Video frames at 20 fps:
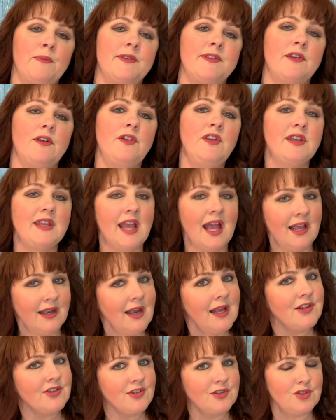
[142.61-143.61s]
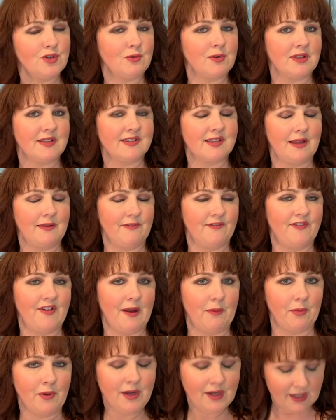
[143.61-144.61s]
So you can actually do it with the same
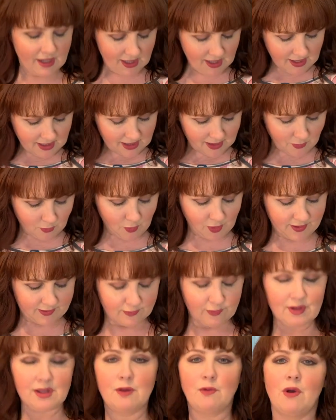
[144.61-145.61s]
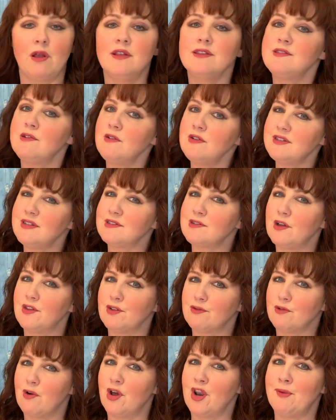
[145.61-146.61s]
fabric. It works really well as long as it's got
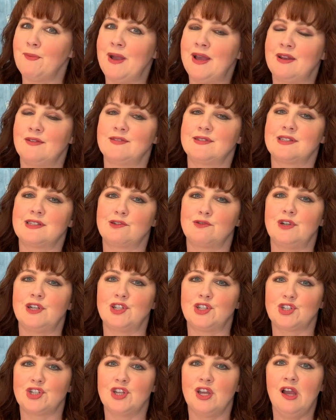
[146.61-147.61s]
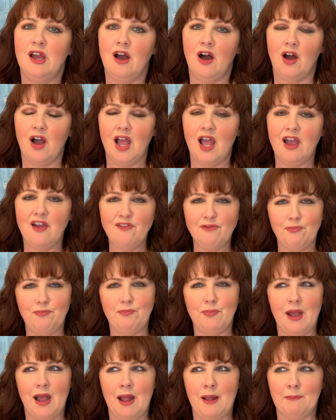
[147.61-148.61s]
the right amount of stretch. I
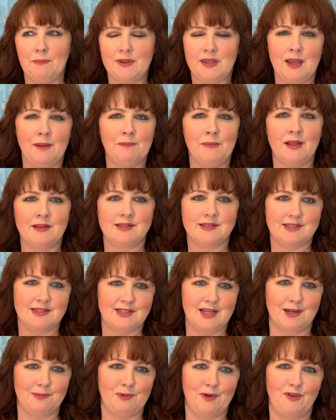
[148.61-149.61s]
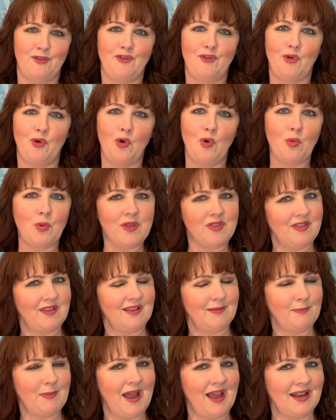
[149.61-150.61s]
have become unstuck before with
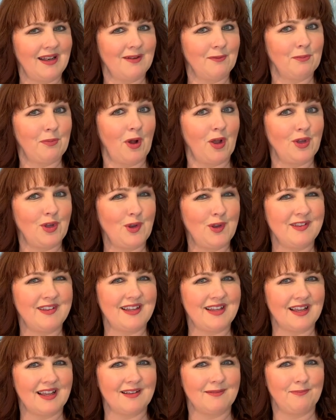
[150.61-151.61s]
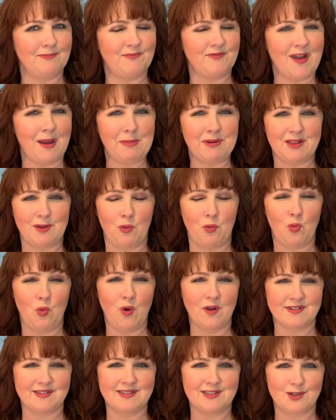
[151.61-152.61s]
this pattern by using a fabric that
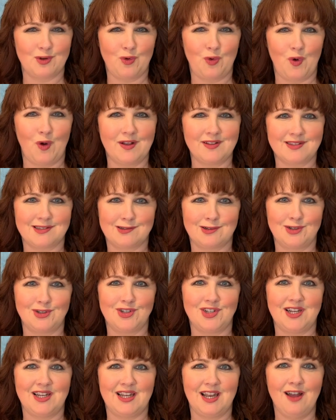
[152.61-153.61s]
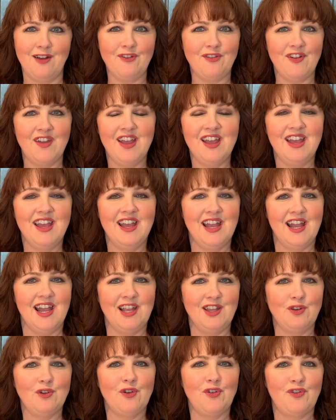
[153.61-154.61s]
wasn't quite stretchy enough.
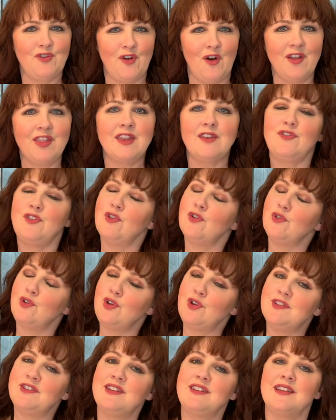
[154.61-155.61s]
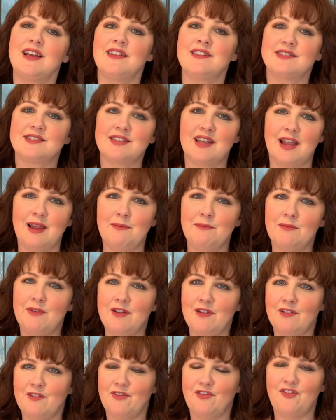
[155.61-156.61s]
And you'll find that if you're using that same
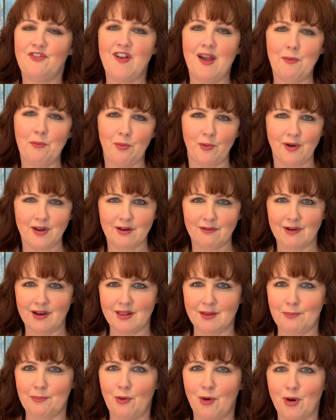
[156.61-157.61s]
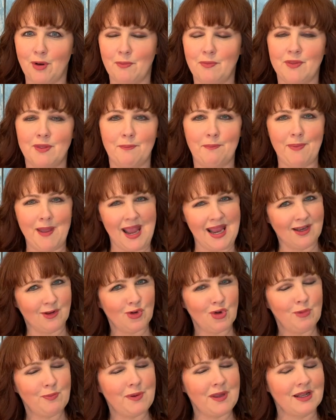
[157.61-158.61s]
fabric around the bottom, the band
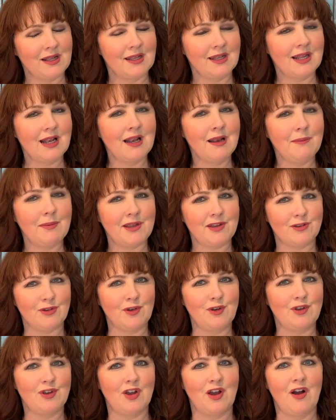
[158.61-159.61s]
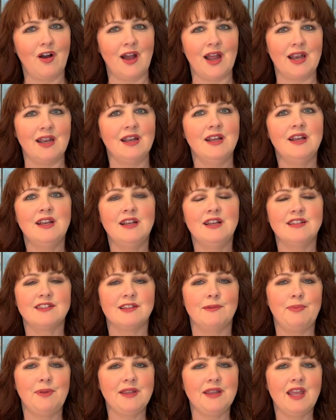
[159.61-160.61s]
could be a little bit too tight.
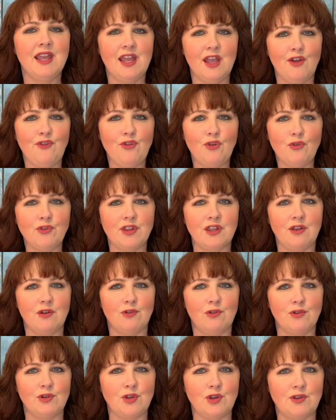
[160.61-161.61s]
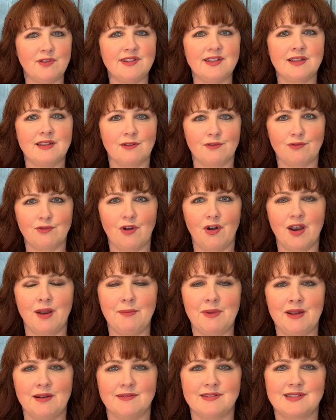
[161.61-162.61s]
So be careful that you're using the right
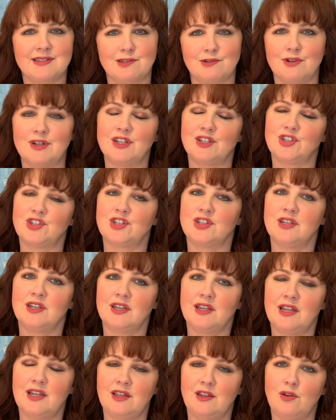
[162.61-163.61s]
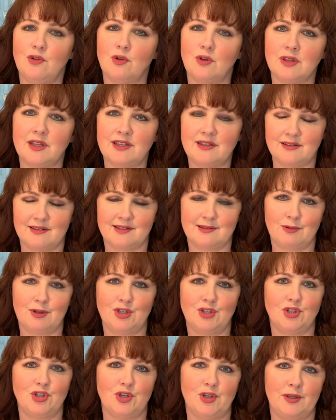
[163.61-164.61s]
amount of stretch in your Linden
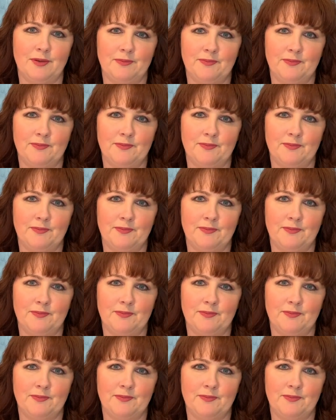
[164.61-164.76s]
sweatshirt.